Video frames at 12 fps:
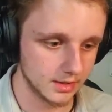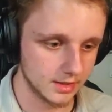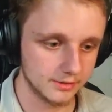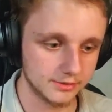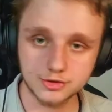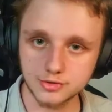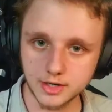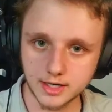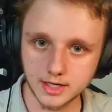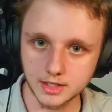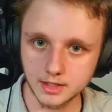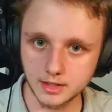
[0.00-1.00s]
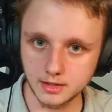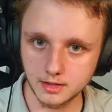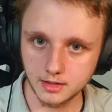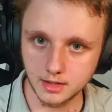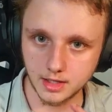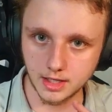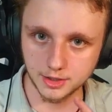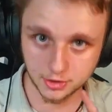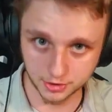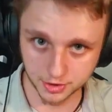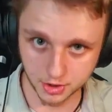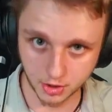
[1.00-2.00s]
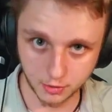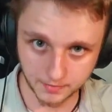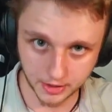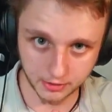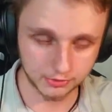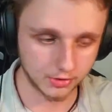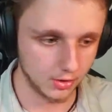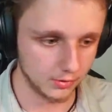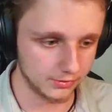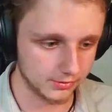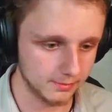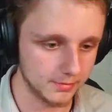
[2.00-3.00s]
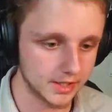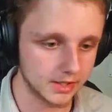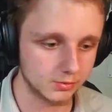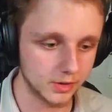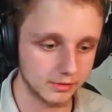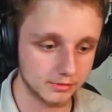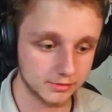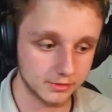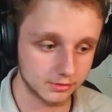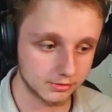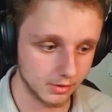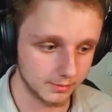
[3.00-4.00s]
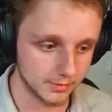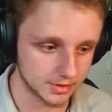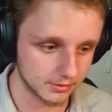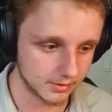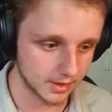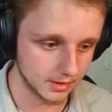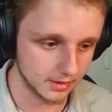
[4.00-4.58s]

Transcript: The trick I should show is salt, because we have the salt mission today.